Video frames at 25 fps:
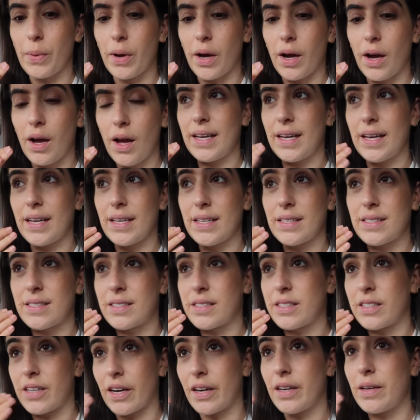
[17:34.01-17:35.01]
but
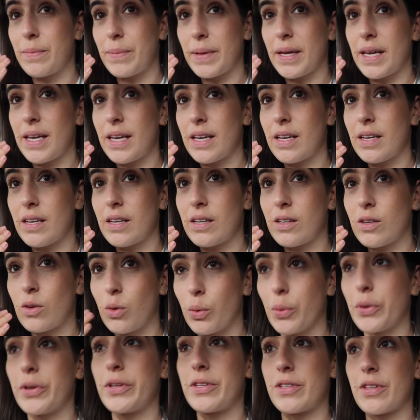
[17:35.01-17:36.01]
it's gonna be
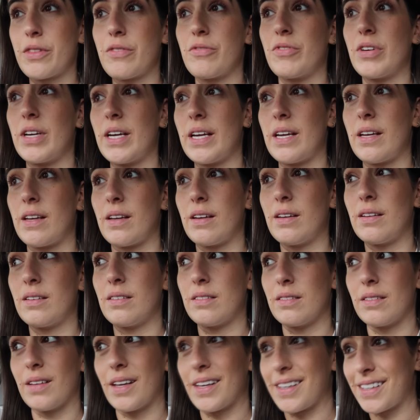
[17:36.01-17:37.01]
quarter to three
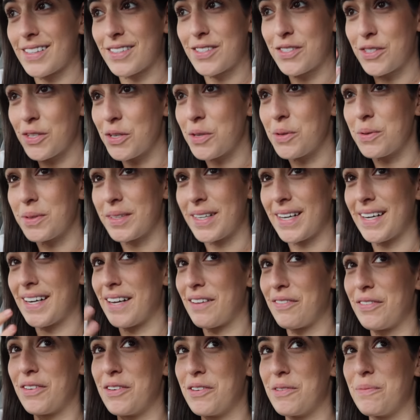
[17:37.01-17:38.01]
like soon and
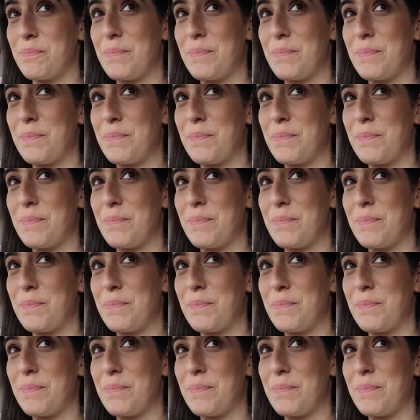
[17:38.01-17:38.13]
I feel